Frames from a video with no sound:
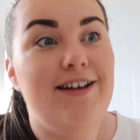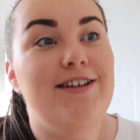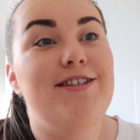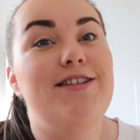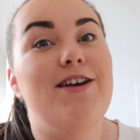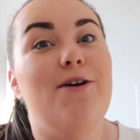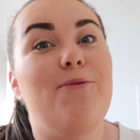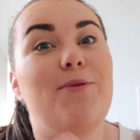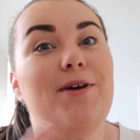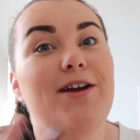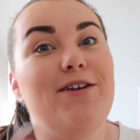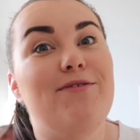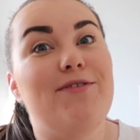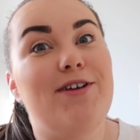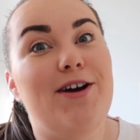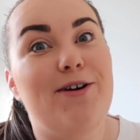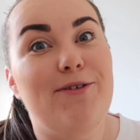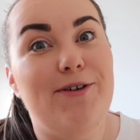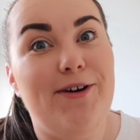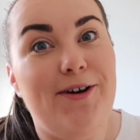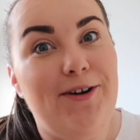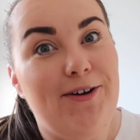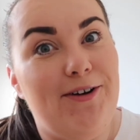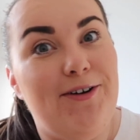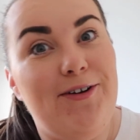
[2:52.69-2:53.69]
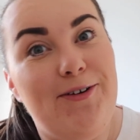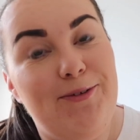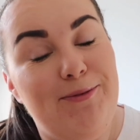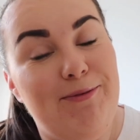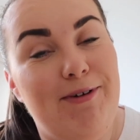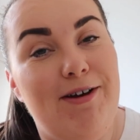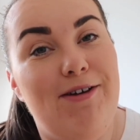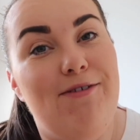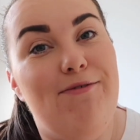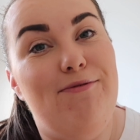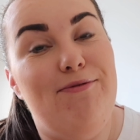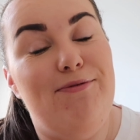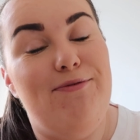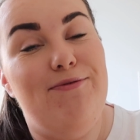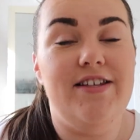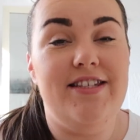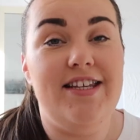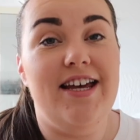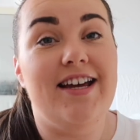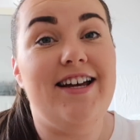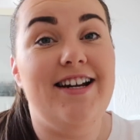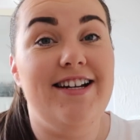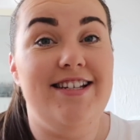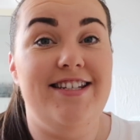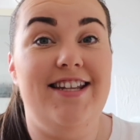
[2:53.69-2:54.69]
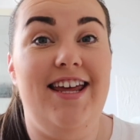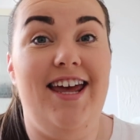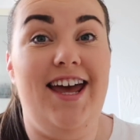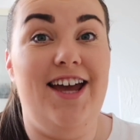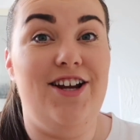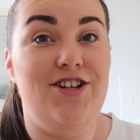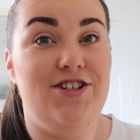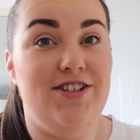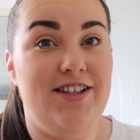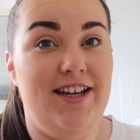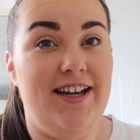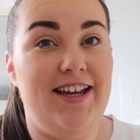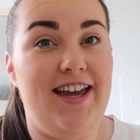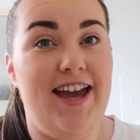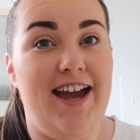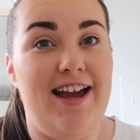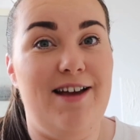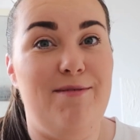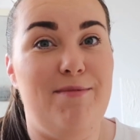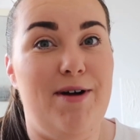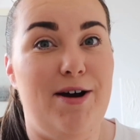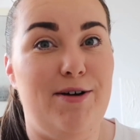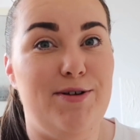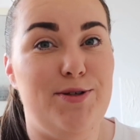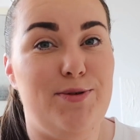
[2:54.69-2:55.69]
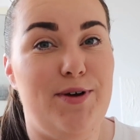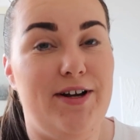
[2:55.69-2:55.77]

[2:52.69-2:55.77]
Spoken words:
So we have now gone with the second estate agent that came out.